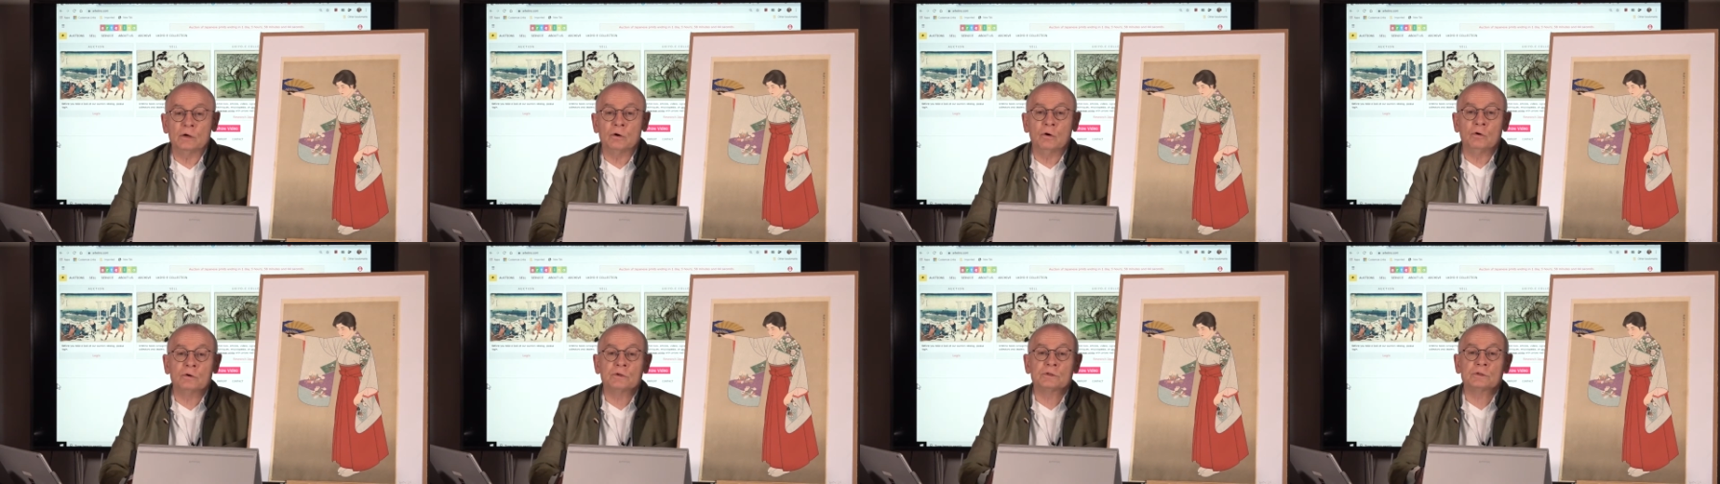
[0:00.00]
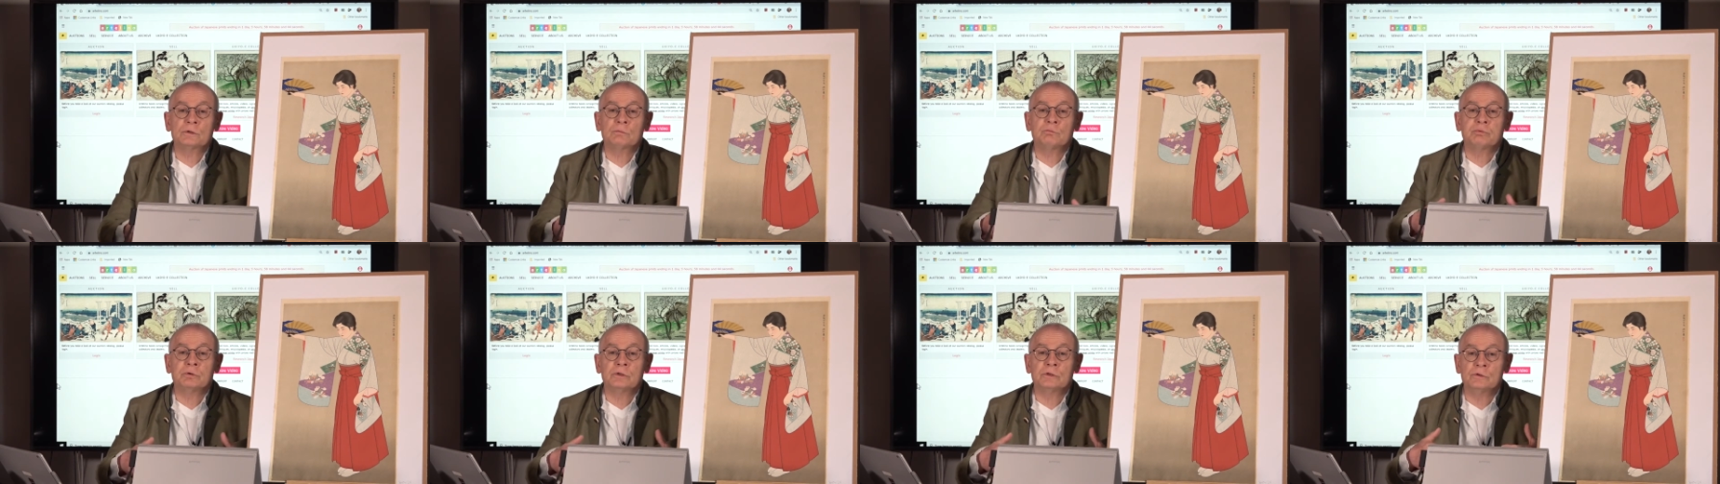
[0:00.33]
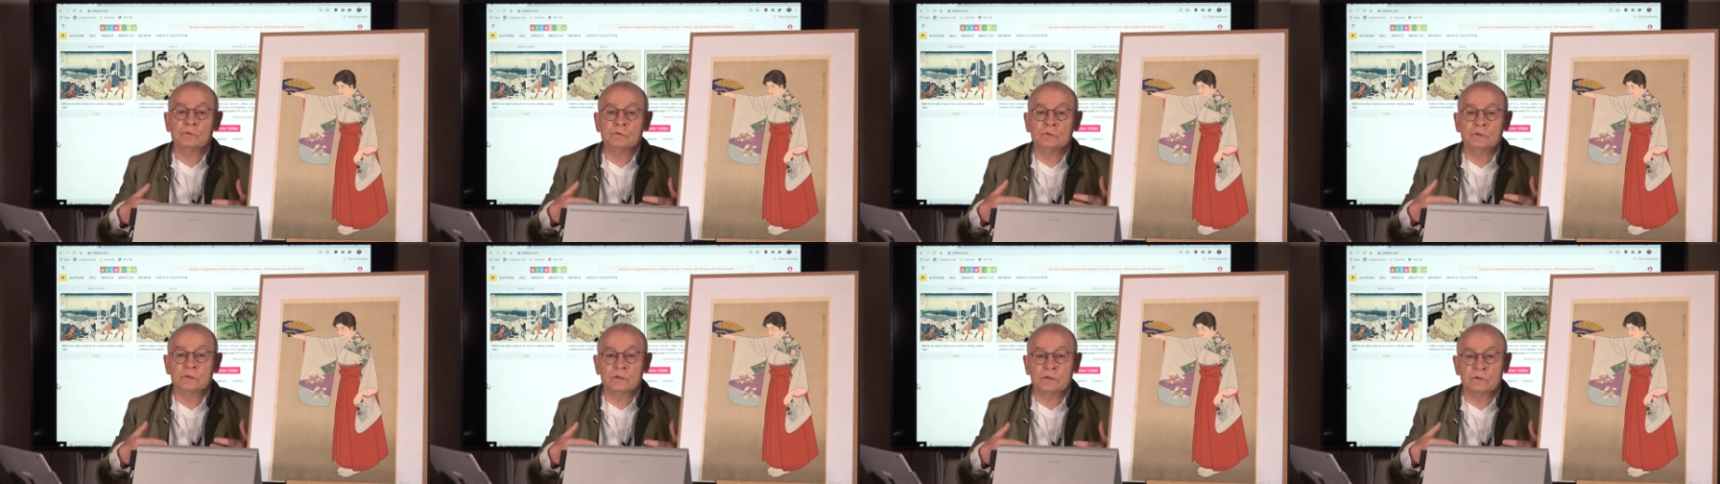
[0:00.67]
also
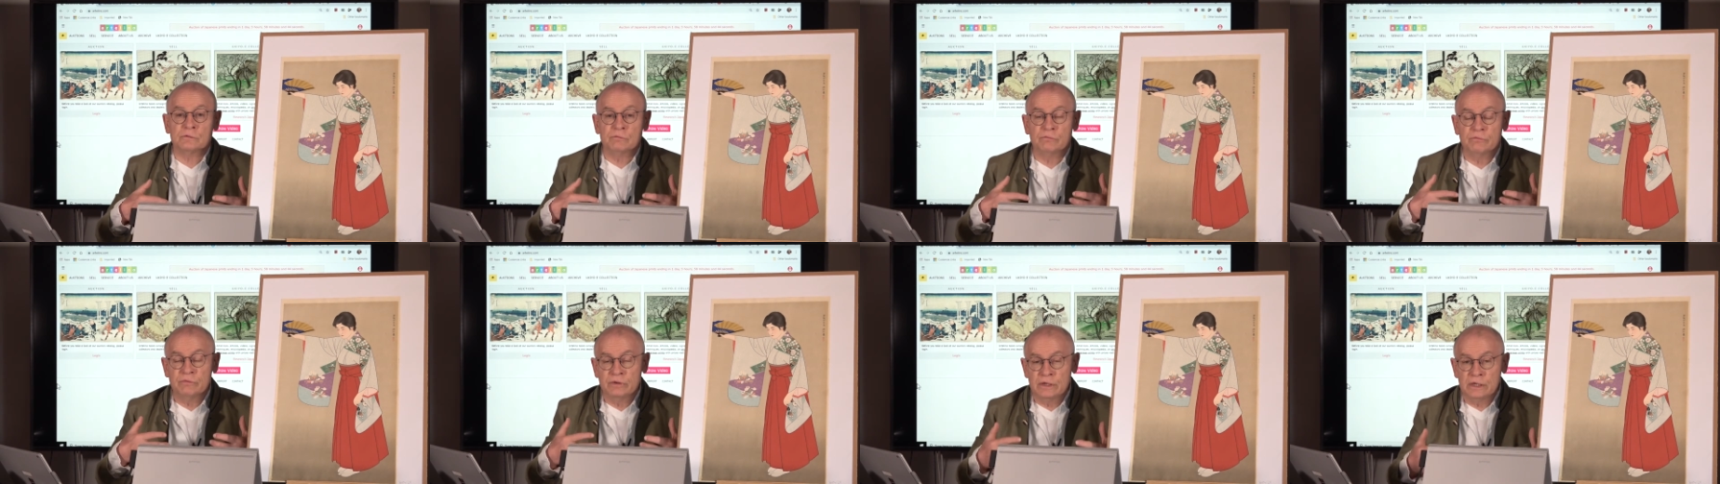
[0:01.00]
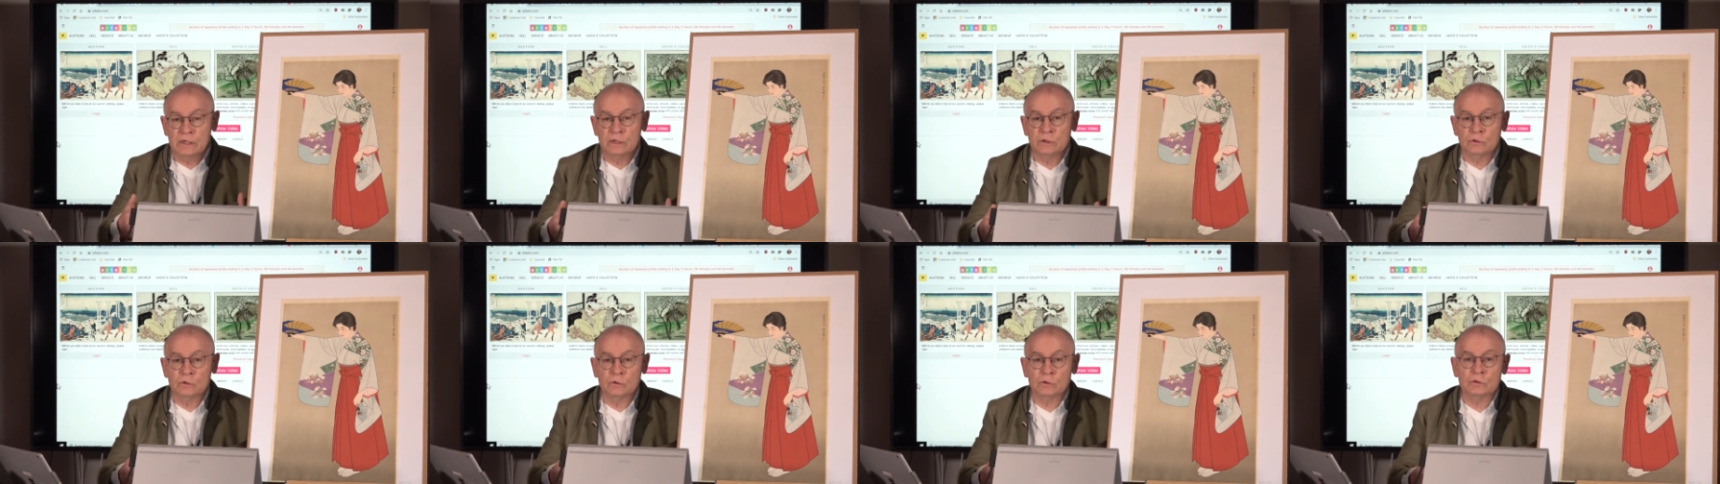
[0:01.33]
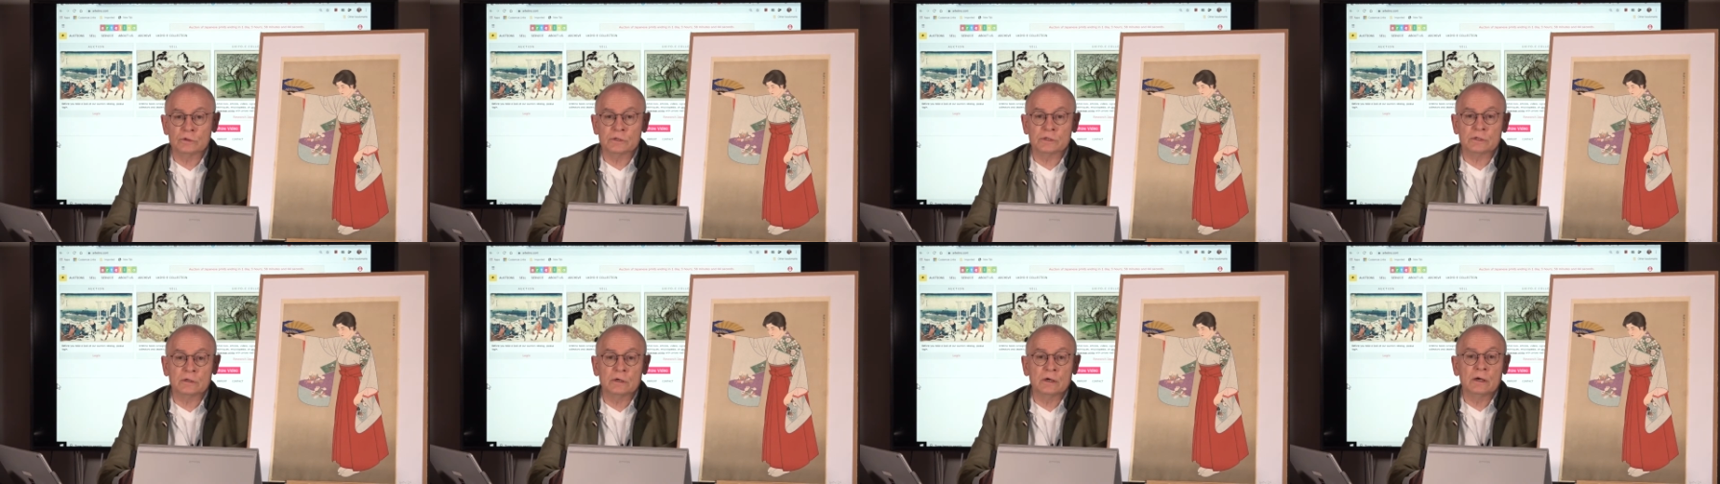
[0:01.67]
produces
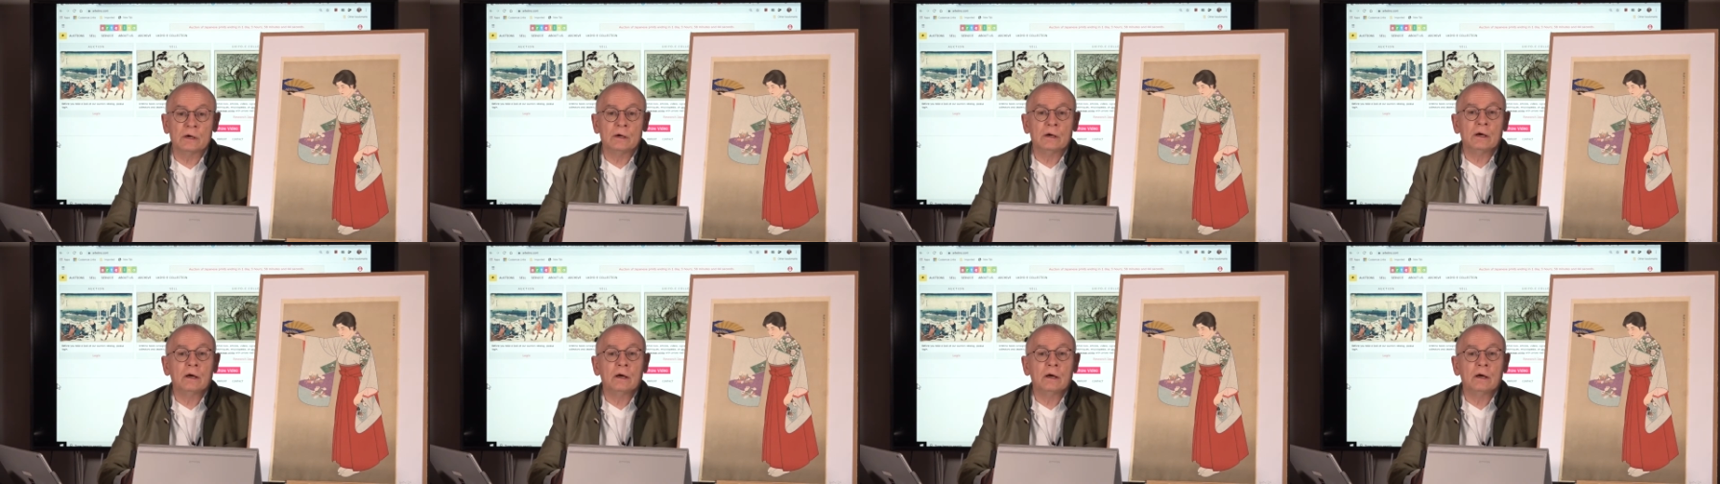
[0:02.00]
videos